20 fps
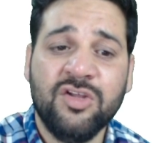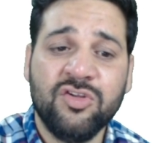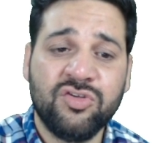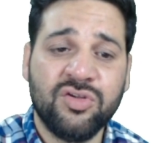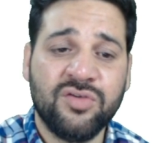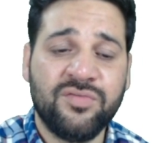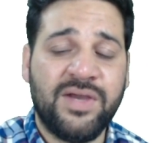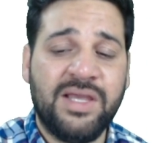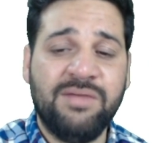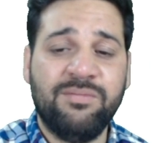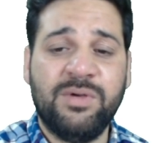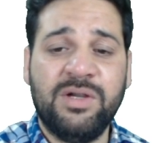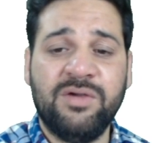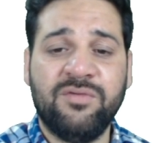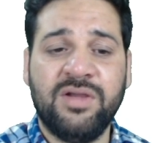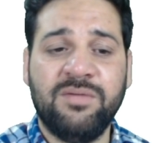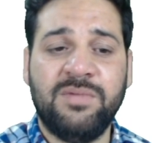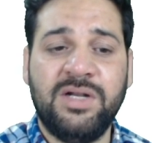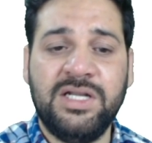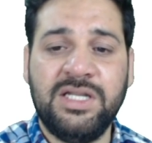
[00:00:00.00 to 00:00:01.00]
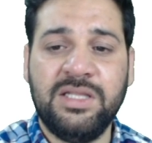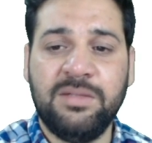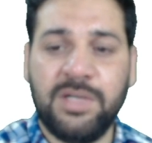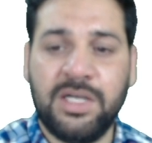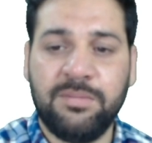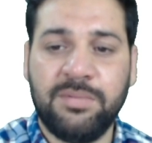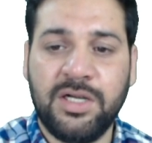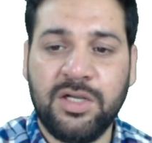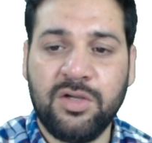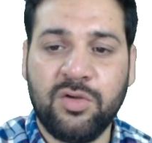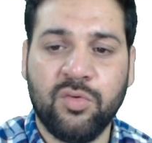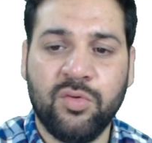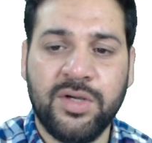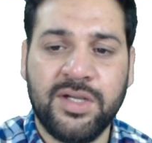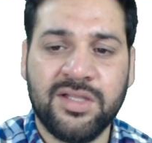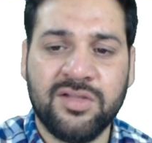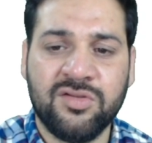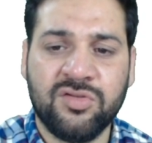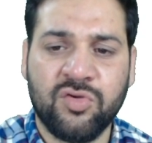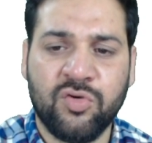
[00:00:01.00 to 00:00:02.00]
So 5.5 multiplied by 2,
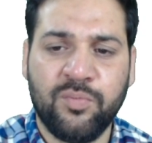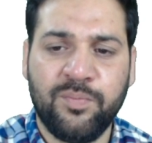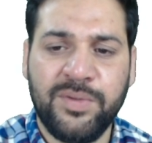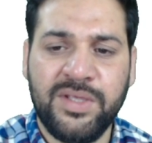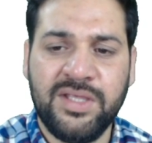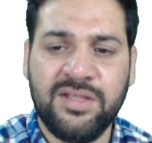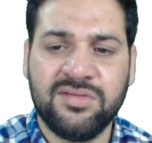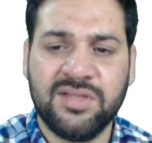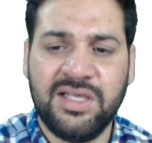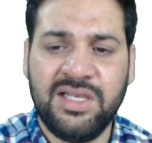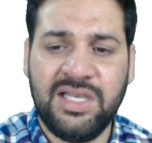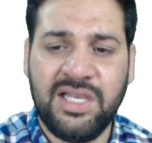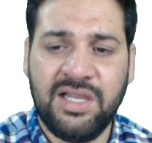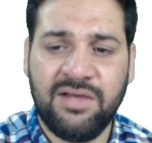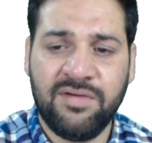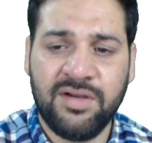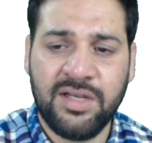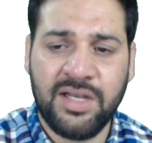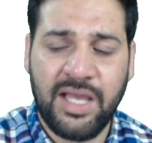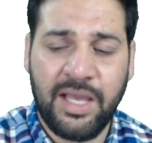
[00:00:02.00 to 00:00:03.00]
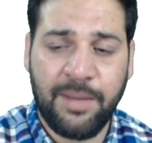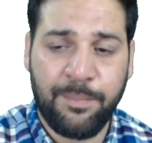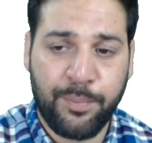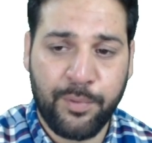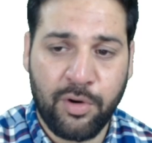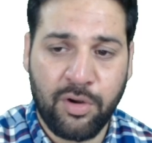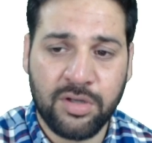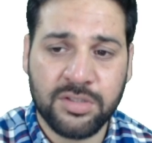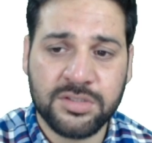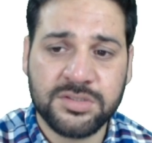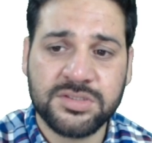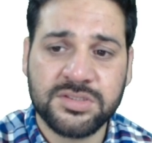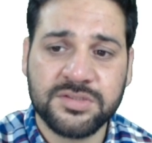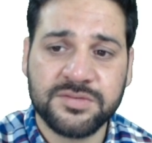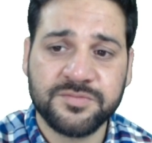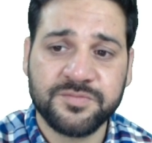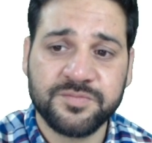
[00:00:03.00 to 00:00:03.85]
it is rupees 11 approx.